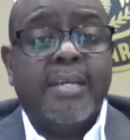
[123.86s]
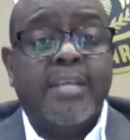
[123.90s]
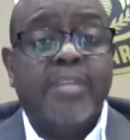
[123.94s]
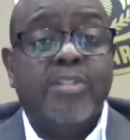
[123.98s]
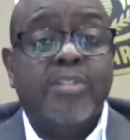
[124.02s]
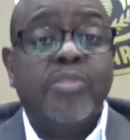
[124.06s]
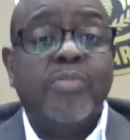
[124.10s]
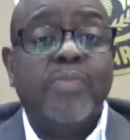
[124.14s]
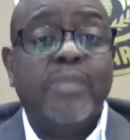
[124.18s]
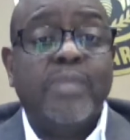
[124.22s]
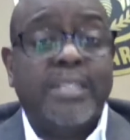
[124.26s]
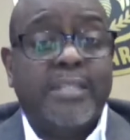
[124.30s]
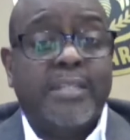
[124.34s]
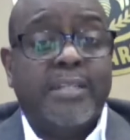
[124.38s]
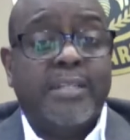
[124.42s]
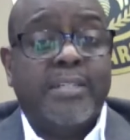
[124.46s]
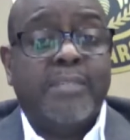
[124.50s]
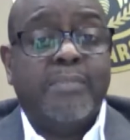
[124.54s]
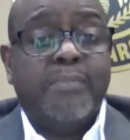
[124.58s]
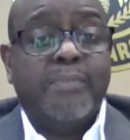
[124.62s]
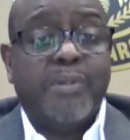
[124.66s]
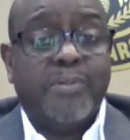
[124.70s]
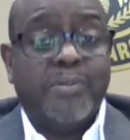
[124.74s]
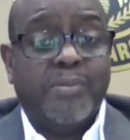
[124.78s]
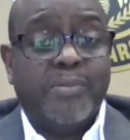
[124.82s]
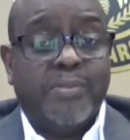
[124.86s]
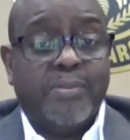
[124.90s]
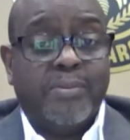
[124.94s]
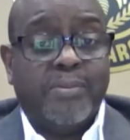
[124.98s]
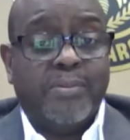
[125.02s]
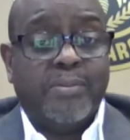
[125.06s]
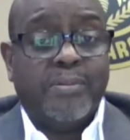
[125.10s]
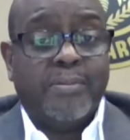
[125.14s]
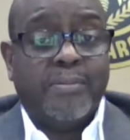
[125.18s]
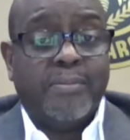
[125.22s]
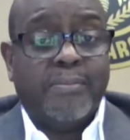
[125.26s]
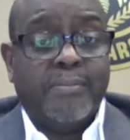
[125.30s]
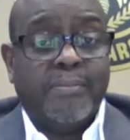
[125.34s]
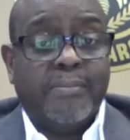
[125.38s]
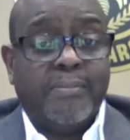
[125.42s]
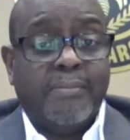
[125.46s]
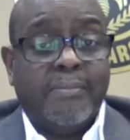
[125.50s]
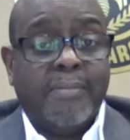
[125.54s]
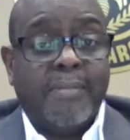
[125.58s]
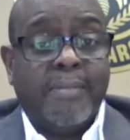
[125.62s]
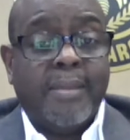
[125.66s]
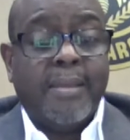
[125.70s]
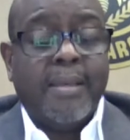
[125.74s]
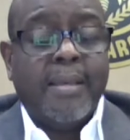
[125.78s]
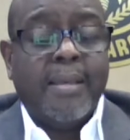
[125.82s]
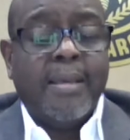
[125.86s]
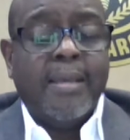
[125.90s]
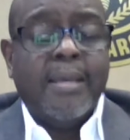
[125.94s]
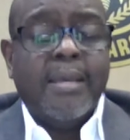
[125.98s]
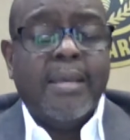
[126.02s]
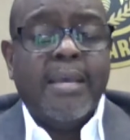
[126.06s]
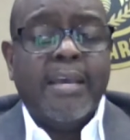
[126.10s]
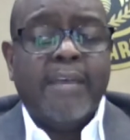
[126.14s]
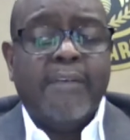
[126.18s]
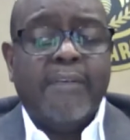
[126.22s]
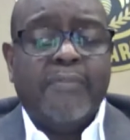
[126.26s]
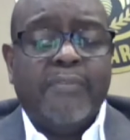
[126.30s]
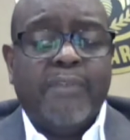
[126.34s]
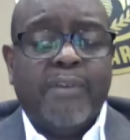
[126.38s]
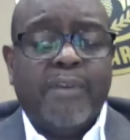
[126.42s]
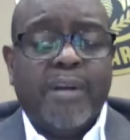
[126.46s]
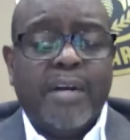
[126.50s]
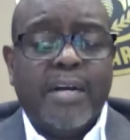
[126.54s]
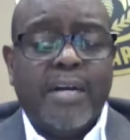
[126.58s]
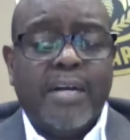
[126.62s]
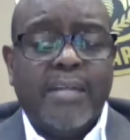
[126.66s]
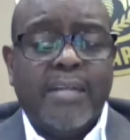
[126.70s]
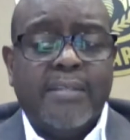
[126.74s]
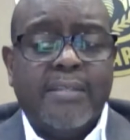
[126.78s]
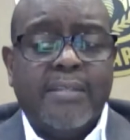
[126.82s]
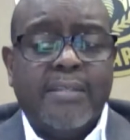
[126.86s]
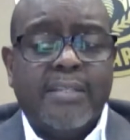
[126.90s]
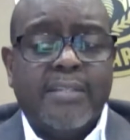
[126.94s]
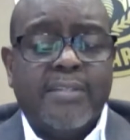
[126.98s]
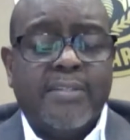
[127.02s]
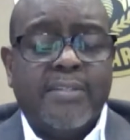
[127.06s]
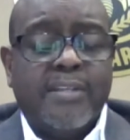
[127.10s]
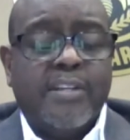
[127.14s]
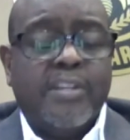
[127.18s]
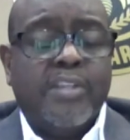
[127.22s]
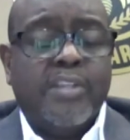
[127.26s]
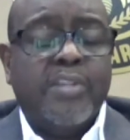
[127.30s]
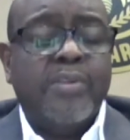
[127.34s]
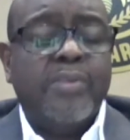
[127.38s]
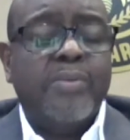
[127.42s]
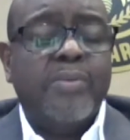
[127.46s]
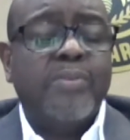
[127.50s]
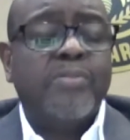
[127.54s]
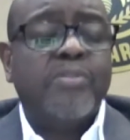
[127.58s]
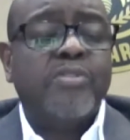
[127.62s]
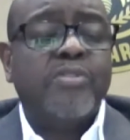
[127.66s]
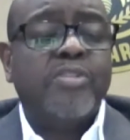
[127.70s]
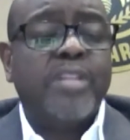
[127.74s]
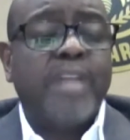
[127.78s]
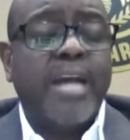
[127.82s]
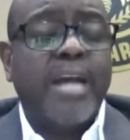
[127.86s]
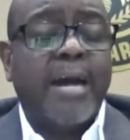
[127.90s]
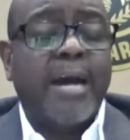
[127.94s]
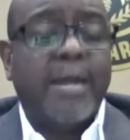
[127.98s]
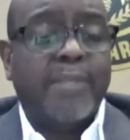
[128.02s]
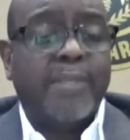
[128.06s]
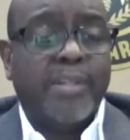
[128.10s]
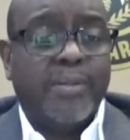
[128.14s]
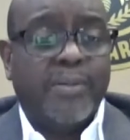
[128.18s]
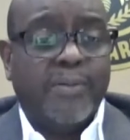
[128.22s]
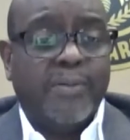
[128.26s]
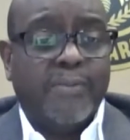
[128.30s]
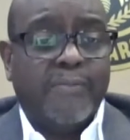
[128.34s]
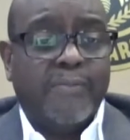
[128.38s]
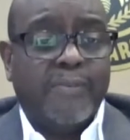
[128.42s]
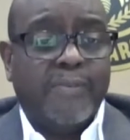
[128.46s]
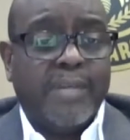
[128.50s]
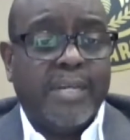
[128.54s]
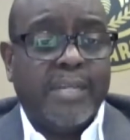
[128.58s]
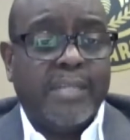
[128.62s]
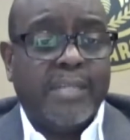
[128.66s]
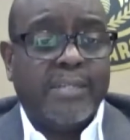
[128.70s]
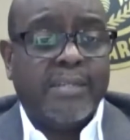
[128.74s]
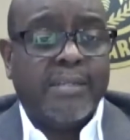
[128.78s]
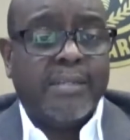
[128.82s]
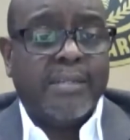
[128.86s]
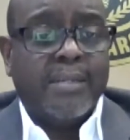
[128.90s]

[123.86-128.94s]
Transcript: and 20 exposures. And for us, it's a huge domino effect.